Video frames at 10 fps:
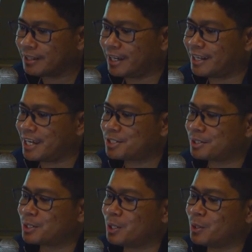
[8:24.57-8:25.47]
then I
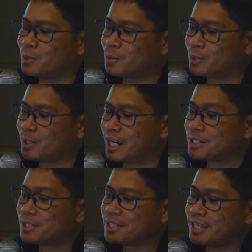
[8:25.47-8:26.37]
should go
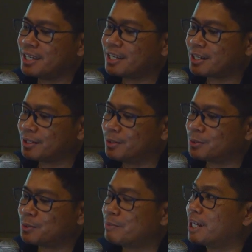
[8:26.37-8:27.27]

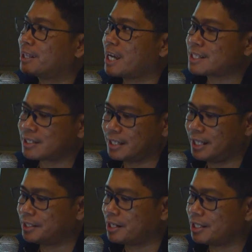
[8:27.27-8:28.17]
to my task. And
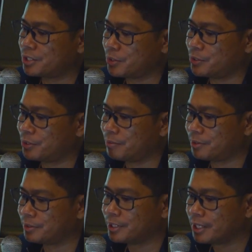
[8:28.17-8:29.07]
later I'll show you
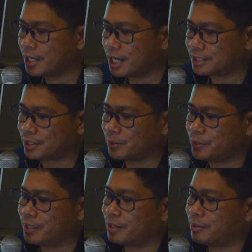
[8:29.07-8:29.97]

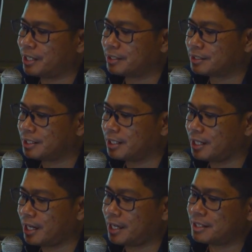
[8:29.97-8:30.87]
that one.
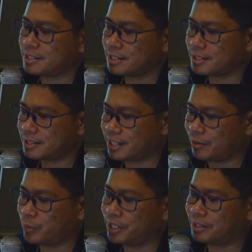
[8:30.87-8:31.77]
And
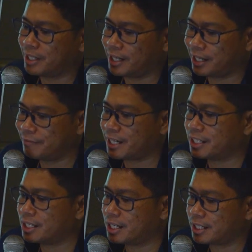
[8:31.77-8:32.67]
same with
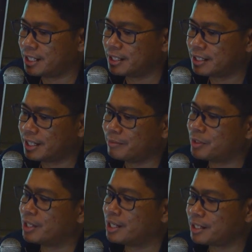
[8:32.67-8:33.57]
invalid login. I'm
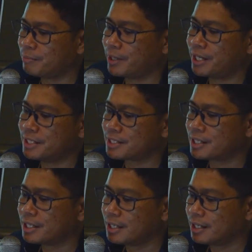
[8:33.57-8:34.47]
on a login page,
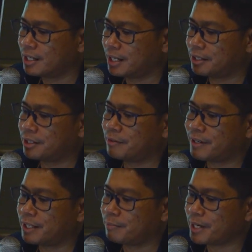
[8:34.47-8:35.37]
enter
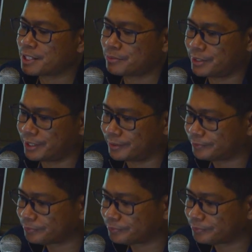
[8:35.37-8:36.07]
invalid password.